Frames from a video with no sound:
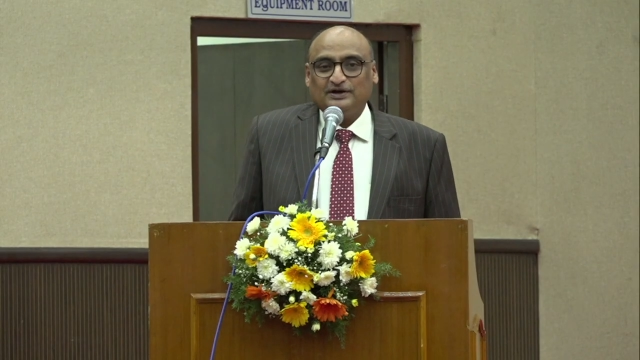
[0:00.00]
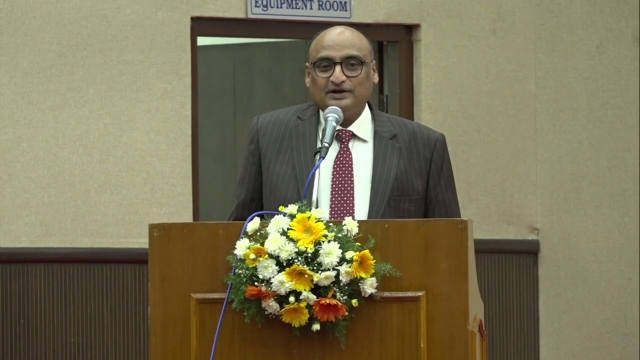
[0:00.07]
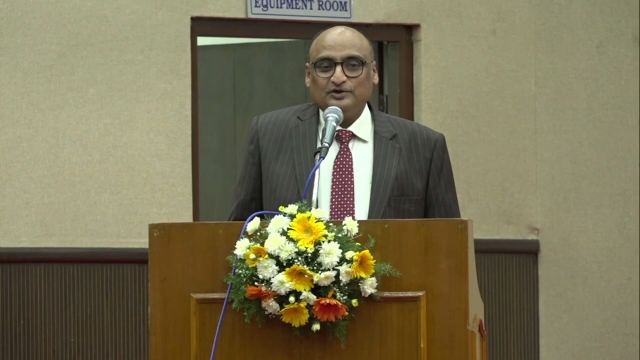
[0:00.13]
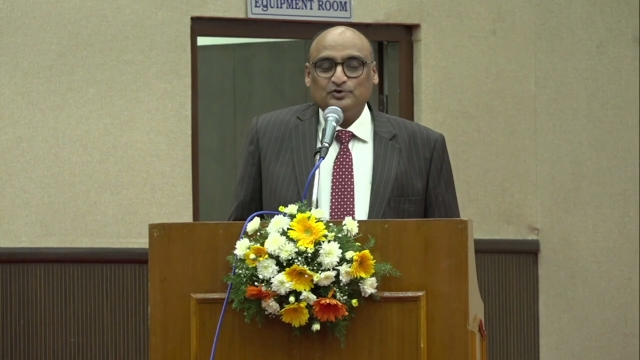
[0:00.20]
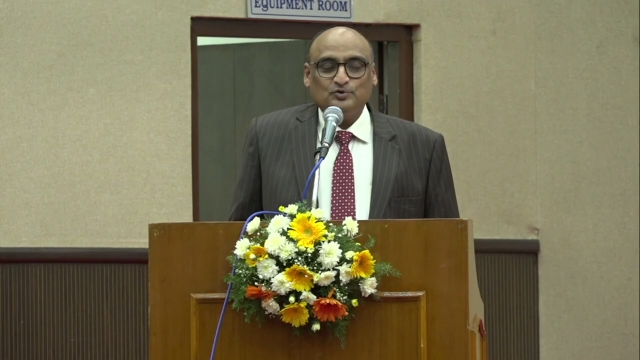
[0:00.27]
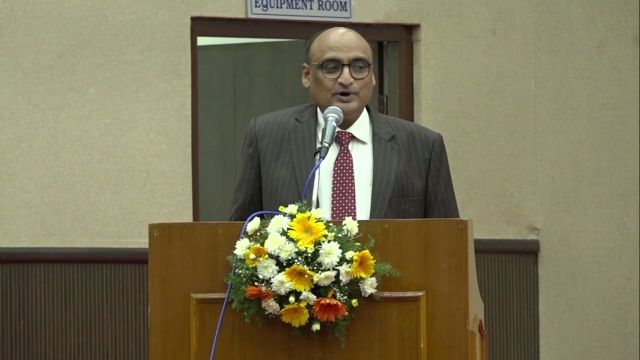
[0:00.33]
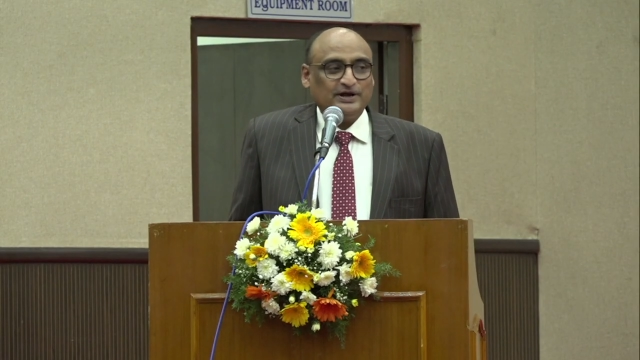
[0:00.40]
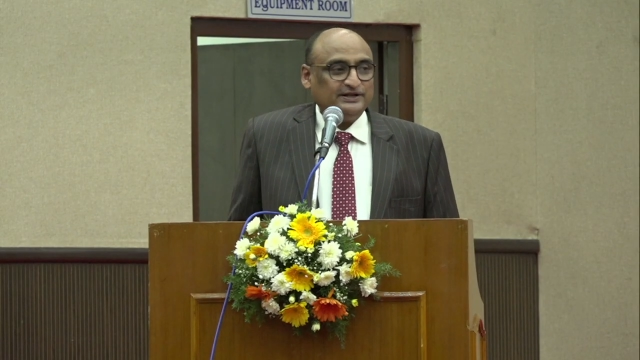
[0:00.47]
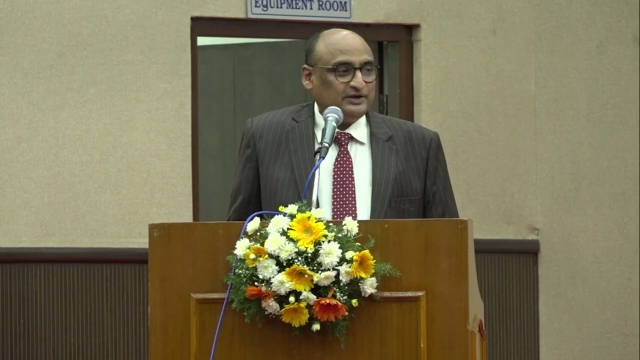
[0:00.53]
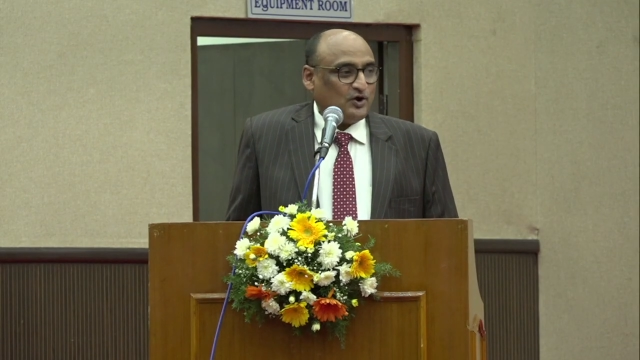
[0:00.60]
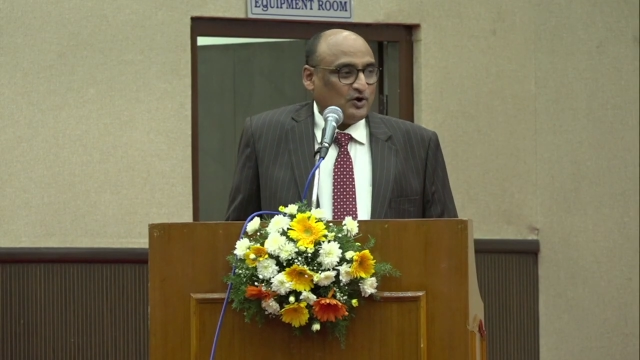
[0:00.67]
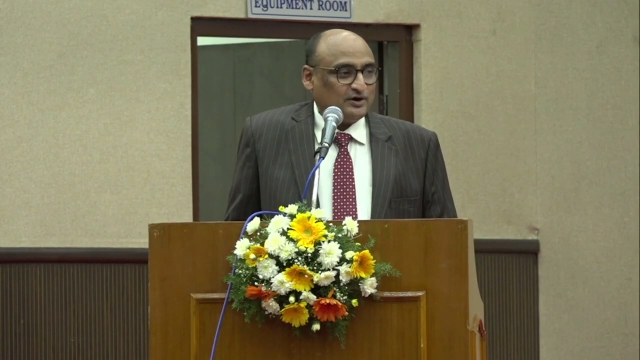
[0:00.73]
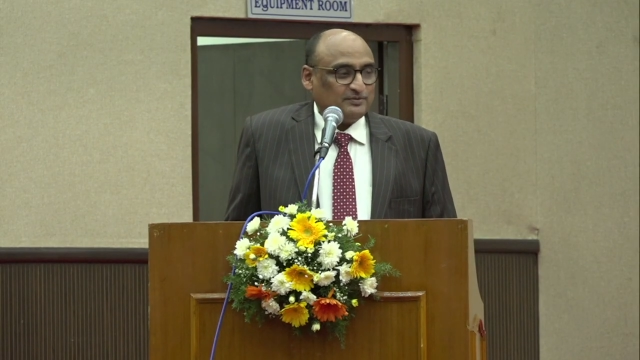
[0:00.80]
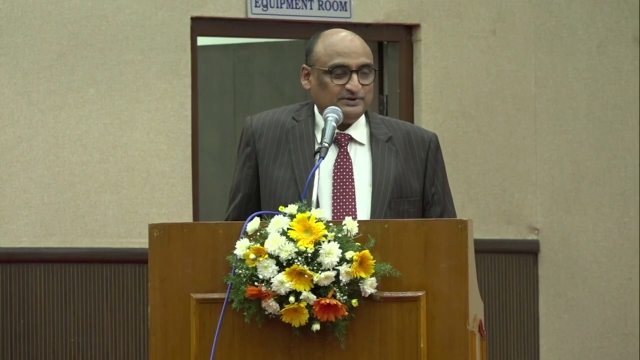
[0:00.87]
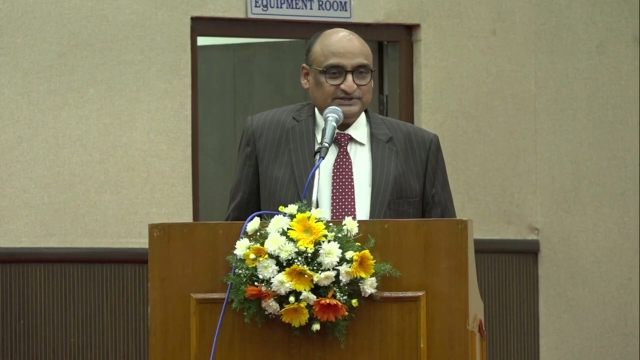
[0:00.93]
you and the
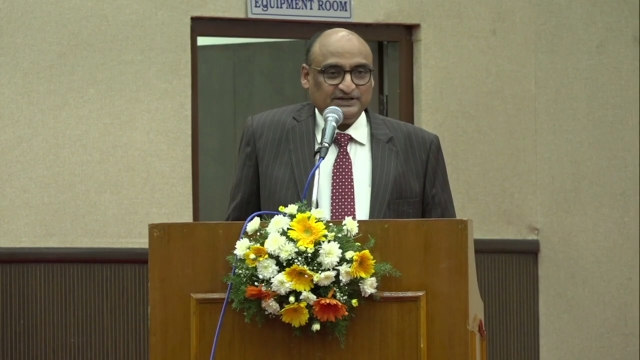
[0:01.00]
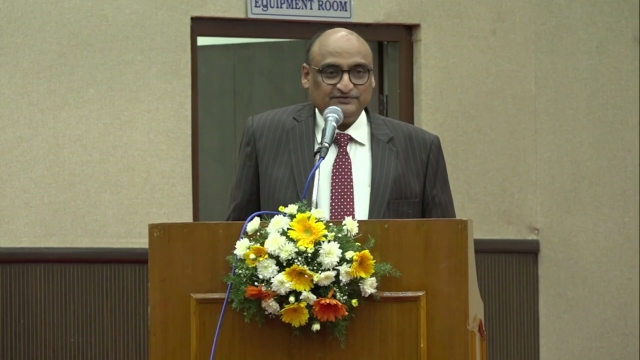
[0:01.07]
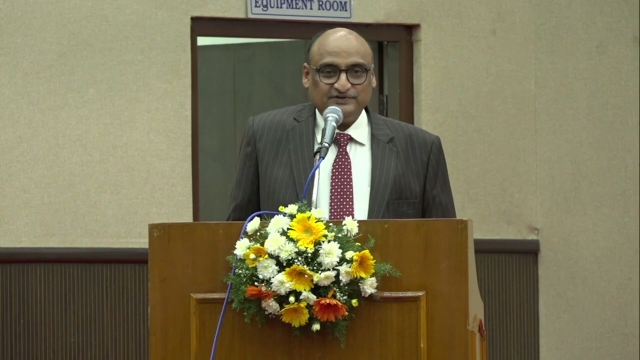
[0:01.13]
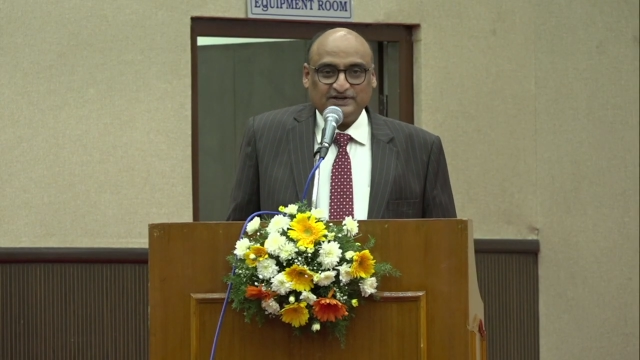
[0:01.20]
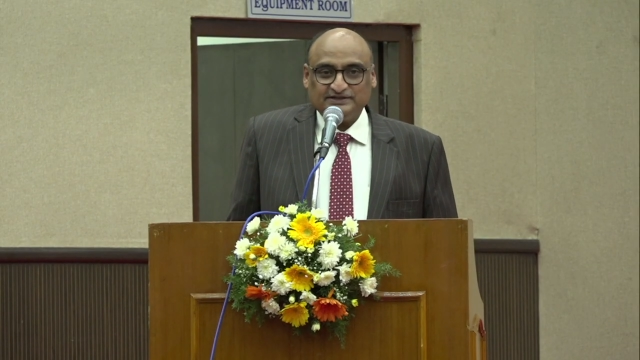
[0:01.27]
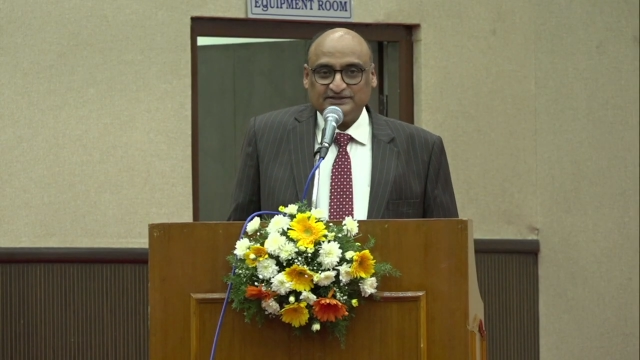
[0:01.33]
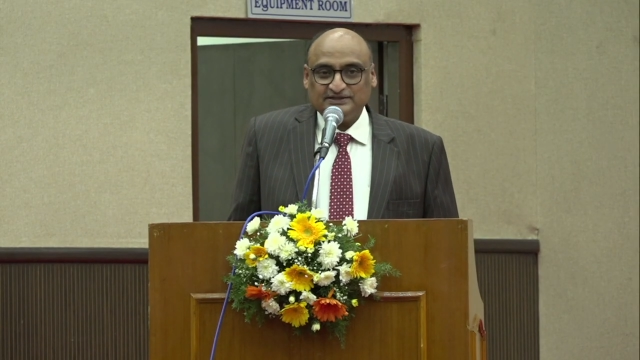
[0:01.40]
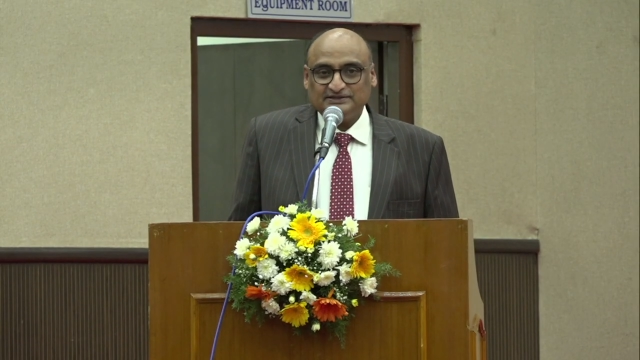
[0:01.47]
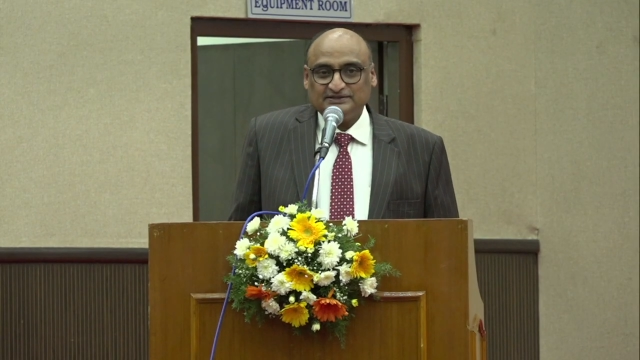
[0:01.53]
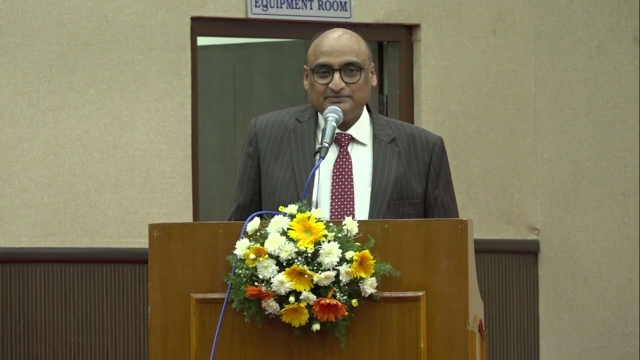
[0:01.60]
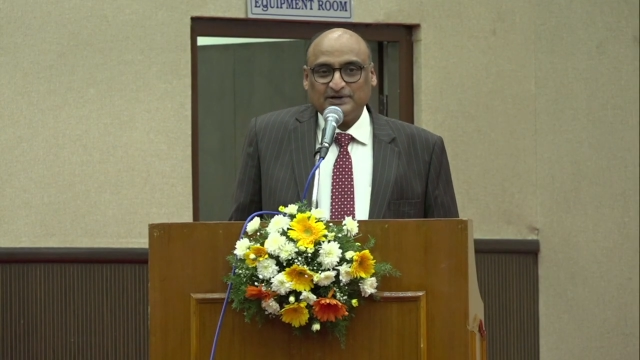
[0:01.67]
Honorable Chief Justice,